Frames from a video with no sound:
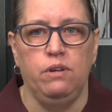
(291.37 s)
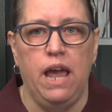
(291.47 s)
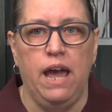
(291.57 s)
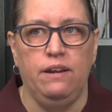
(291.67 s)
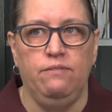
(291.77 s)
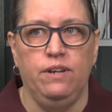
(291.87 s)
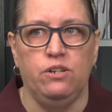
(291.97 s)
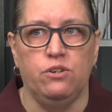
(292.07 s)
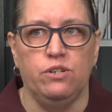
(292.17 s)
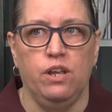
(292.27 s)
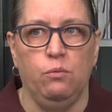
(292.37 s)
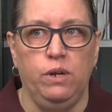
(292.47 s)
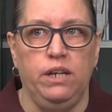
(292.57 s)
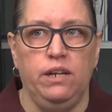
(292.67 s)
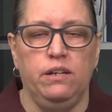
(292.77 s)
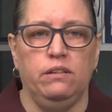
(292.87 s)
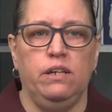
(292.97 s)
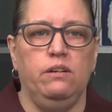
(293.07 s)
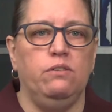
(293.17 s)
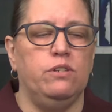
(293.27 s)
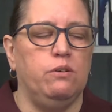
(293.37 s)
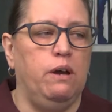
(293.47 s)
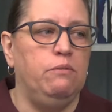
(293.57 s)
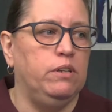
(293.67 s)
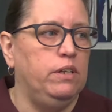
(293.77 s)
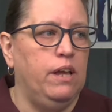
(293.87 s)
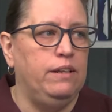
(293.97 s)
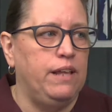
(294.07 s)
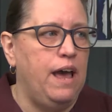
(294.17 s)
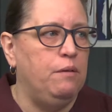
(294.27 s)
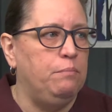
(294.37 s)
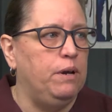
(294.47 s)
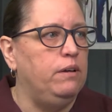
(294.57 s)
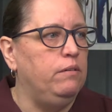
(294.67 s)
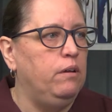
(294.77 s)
add features that we need in legal. So I really like that. But